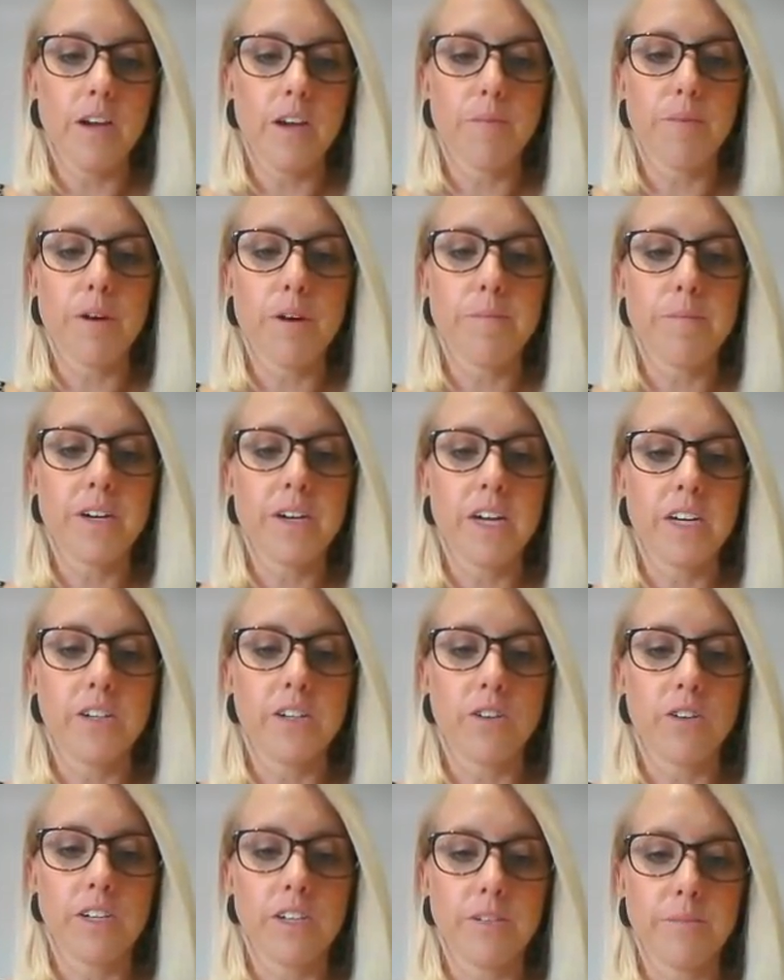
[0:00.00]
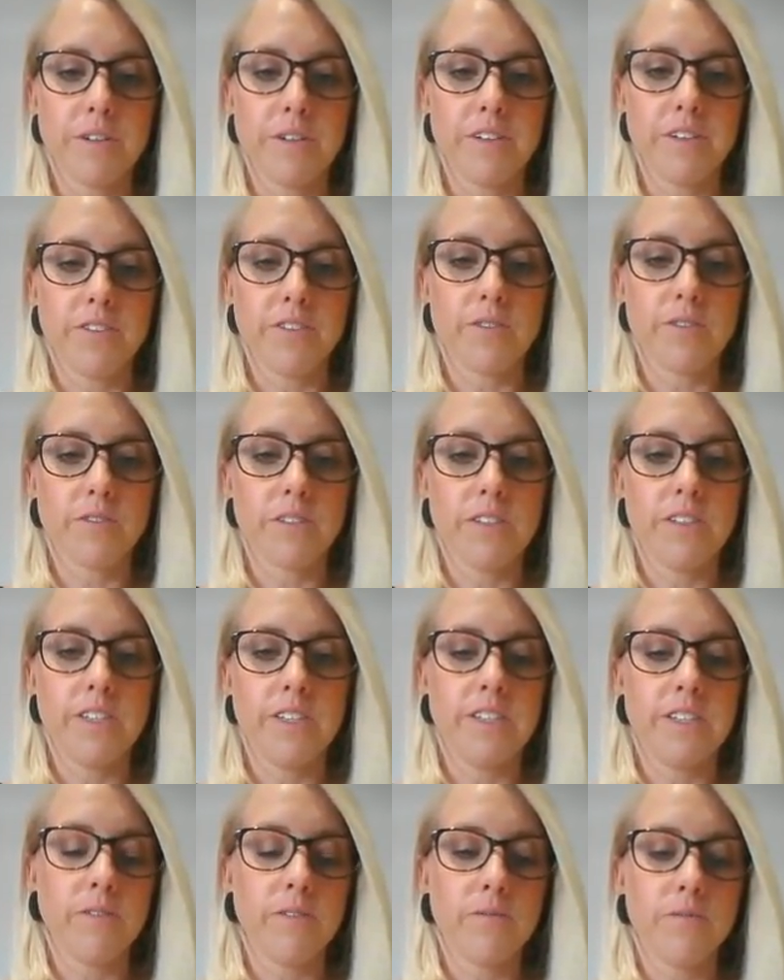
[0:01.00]
Appropriate acknowledgement of sources
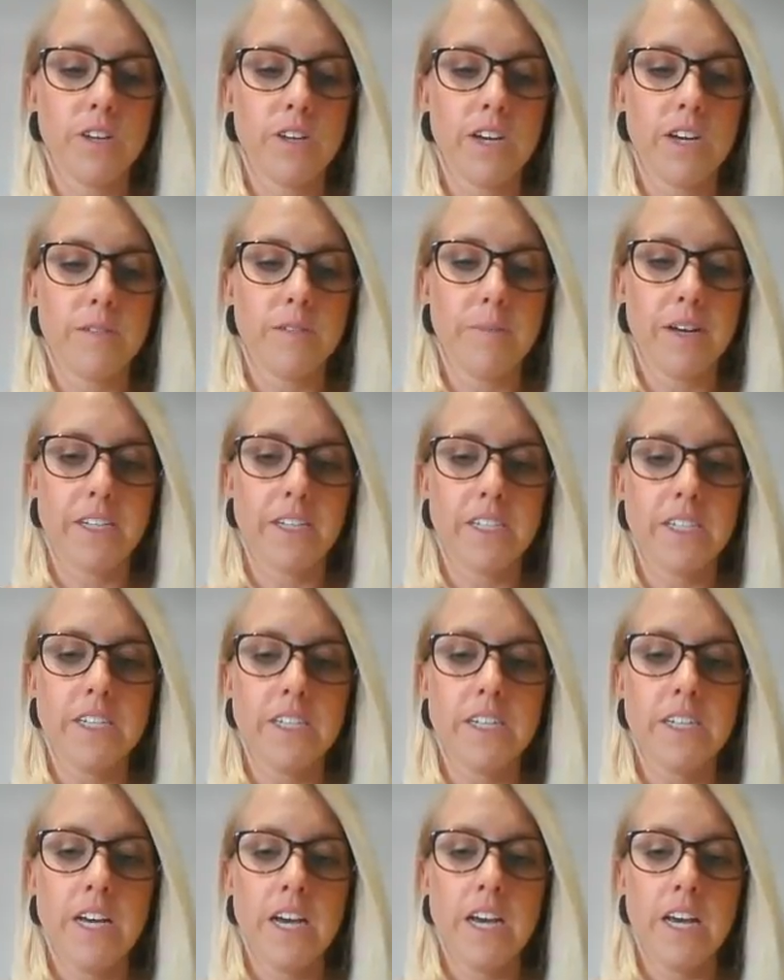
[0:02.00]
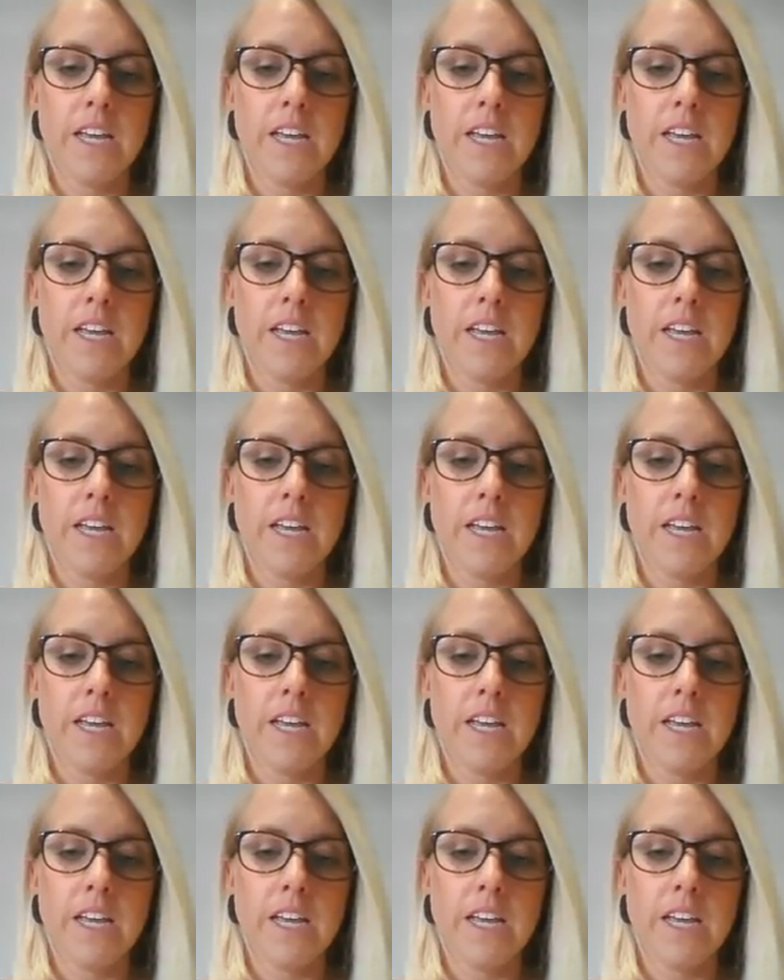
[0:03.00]
is also expected.